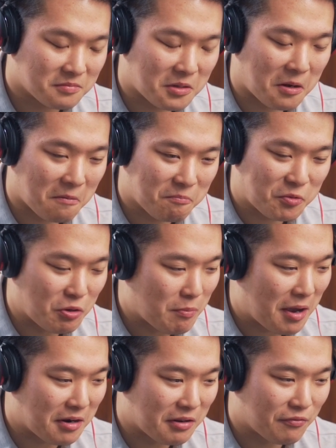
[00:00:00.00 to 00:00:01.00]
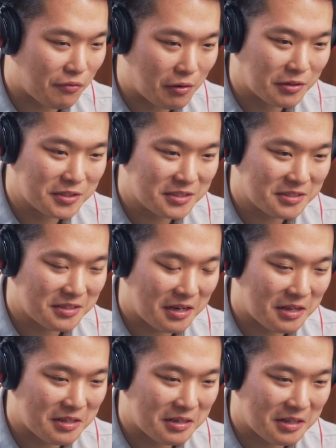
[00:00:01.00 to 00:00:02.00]
Yeah. Humanity first.
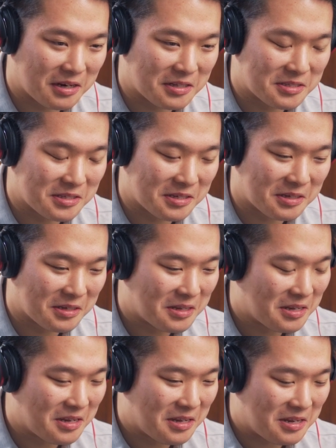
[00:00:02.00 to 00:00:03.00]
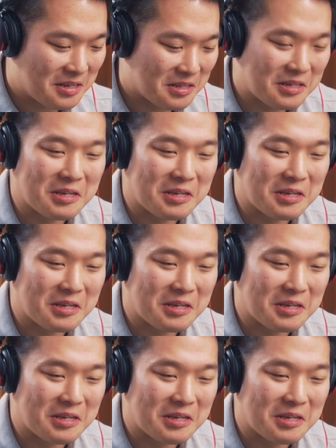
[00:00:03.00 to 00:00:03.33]
I think that is the